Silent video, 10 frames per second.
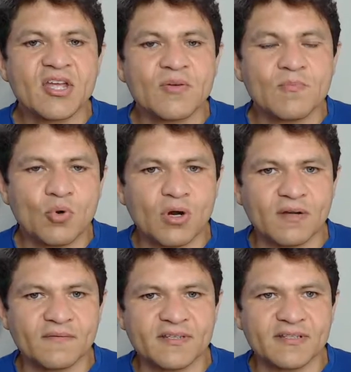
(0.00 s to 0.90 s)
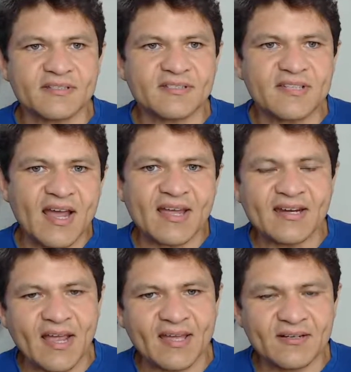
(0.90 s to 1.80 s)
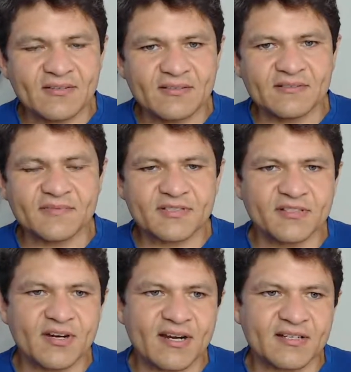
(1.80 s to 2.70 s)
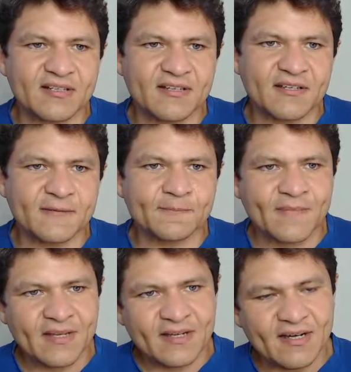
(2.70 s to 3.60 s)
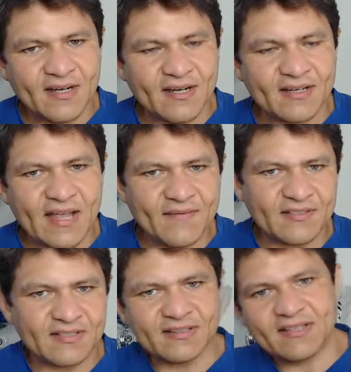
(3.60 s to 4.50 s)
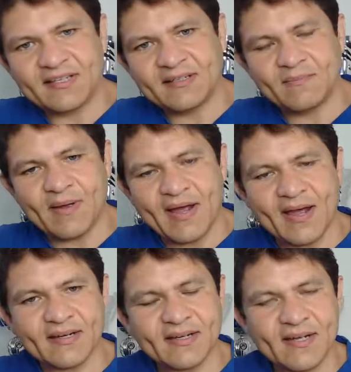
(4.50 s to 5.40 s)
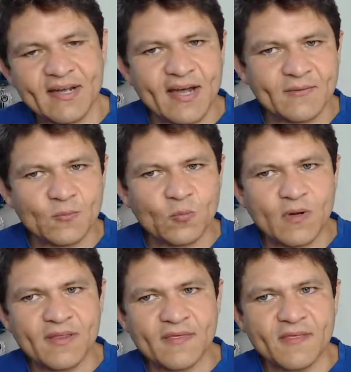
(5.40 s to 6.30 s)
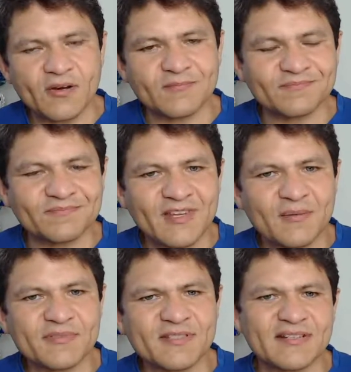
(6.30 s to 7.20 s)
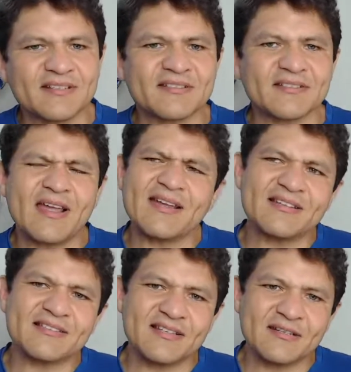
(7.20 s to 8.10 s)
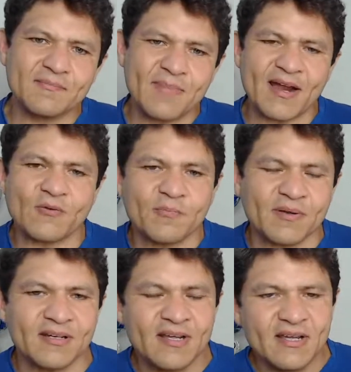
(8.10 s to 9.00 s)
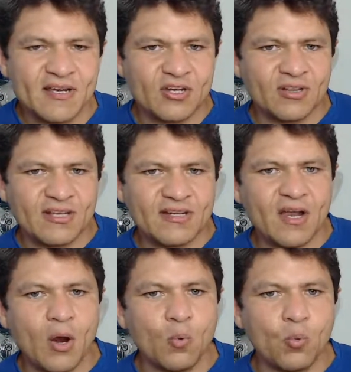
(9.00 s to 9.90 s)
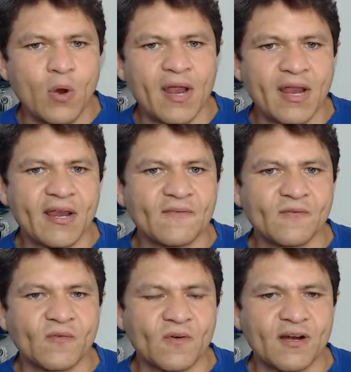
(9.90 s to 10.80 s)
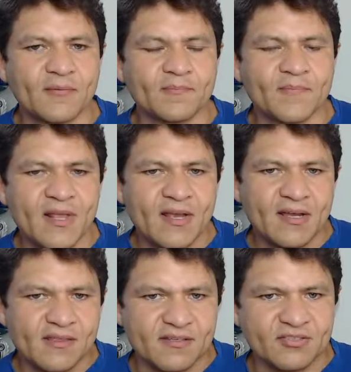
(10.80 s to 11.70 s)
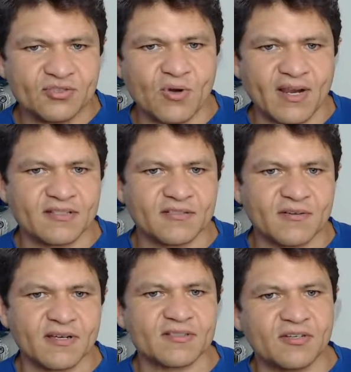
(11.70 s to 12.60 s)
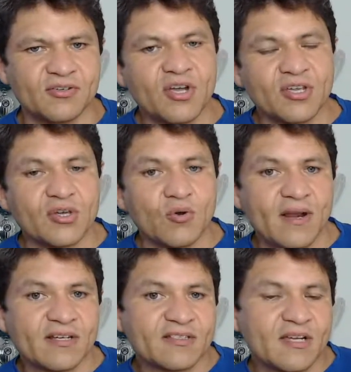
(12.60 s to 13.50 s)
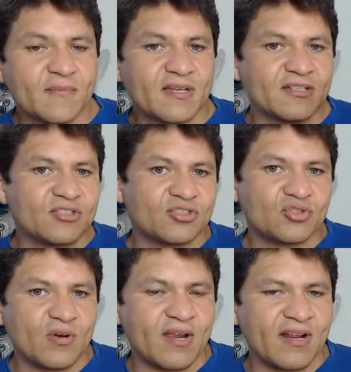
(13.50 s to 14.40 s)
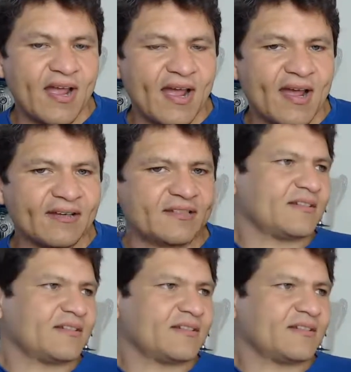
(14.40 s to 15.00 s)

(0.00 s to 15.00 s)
more of a side angle. So you're actually having to lean back or almost not, yeah, I guess lean back, but you're leaning away from the strikes, right? So Joanna is coming in straight at